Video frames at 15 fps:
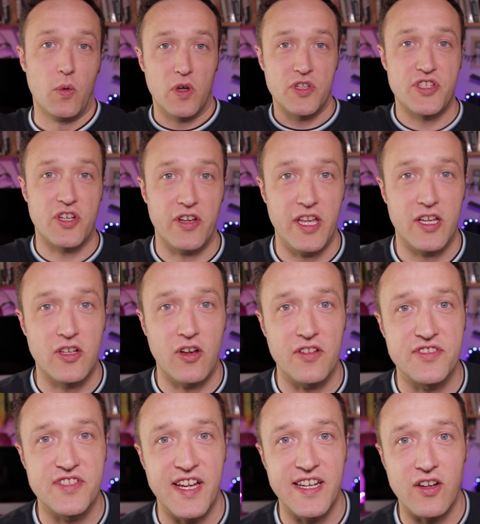Once you've got your
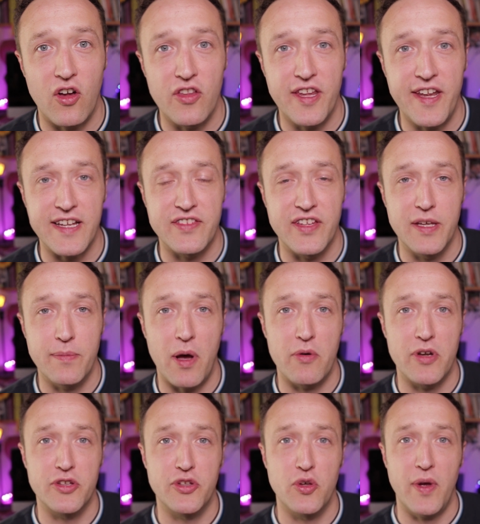content on, the next thing you might
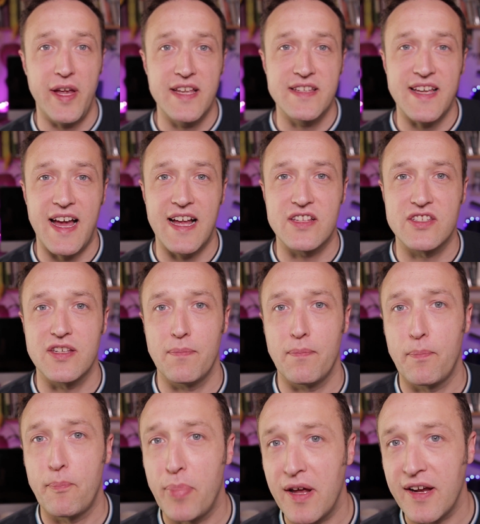want to do is add some
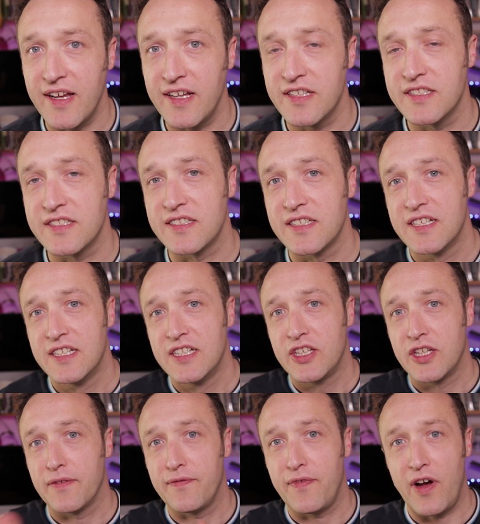plugins.
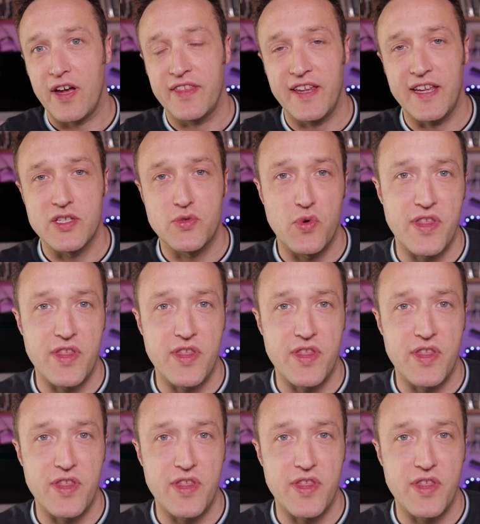You can find these